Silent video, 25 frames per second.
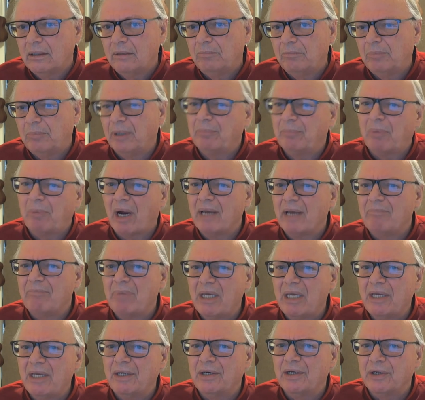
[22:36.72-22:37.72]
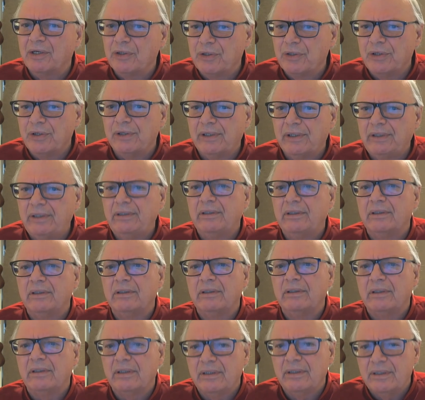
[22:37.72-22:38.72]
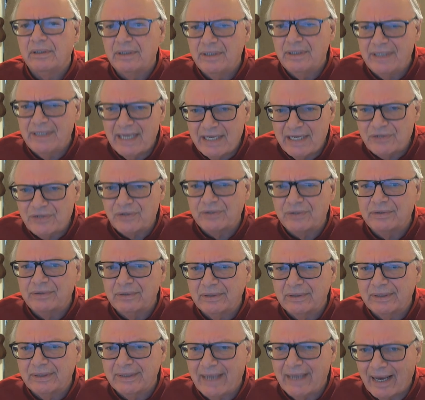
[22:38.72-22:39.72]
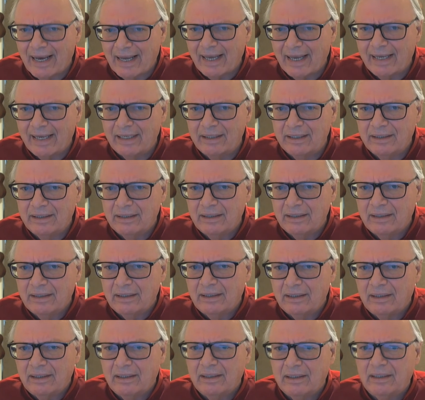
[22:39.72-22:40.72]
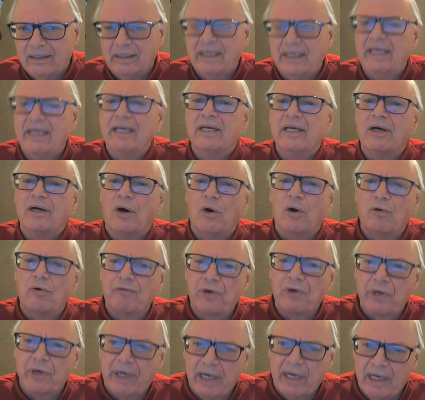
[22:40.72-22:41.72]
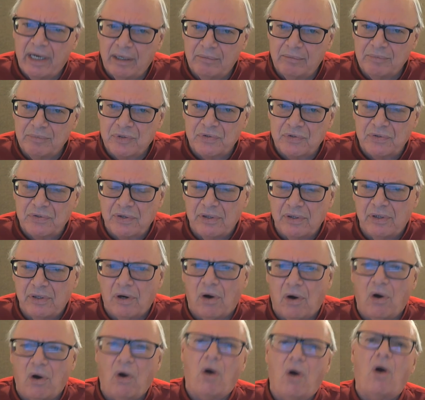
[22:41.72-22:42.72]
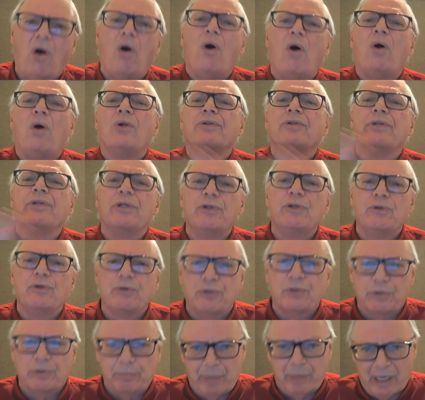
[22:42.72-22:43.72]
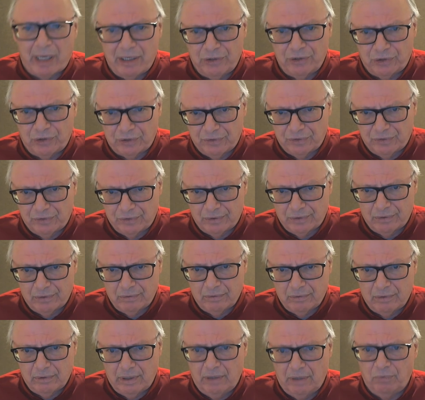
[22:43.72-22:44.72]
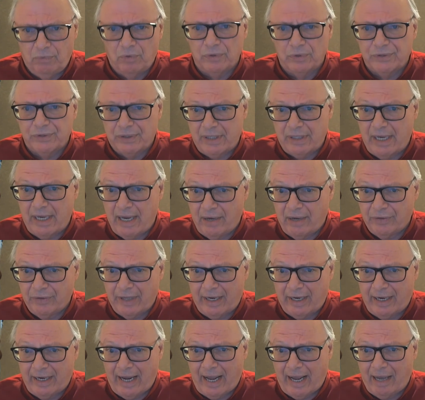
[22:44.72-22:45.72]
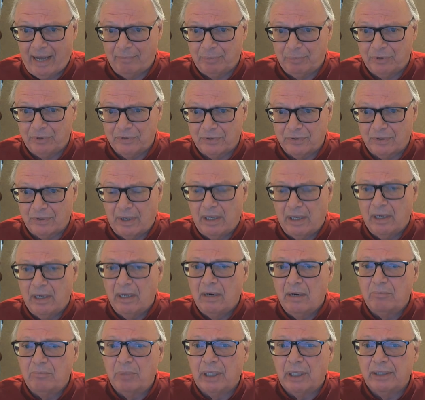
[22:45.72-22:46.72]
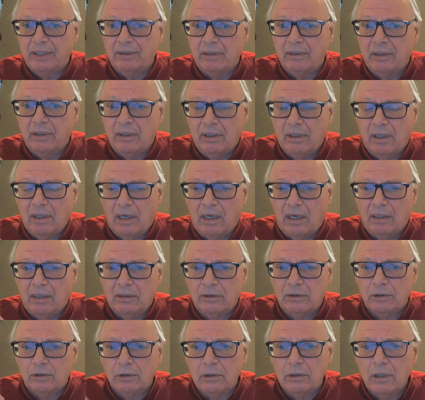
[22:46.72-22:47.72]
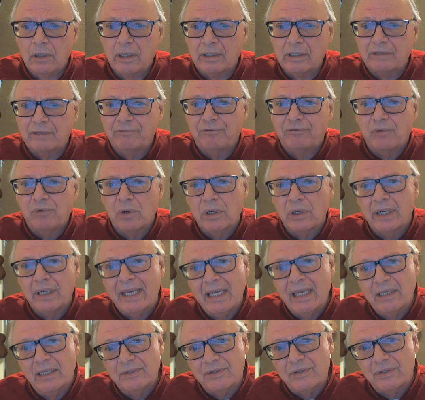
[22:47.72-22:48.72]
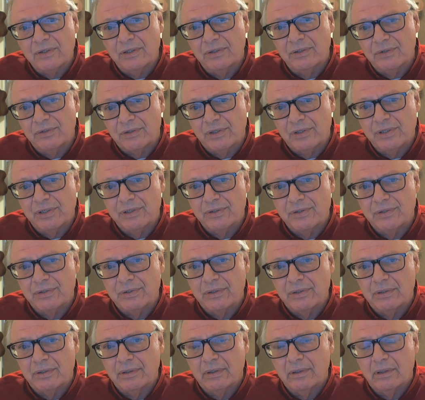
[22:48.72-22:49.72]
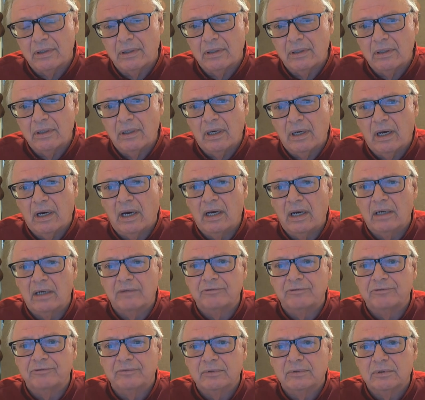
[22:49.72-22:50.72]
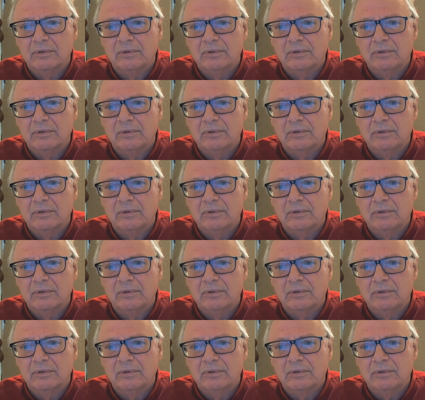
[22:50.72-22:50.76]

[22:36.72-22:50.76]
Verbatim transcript: but by being a good, decent guy. He overcomes all the usurpations, and we'll see how that happens. But look for instances of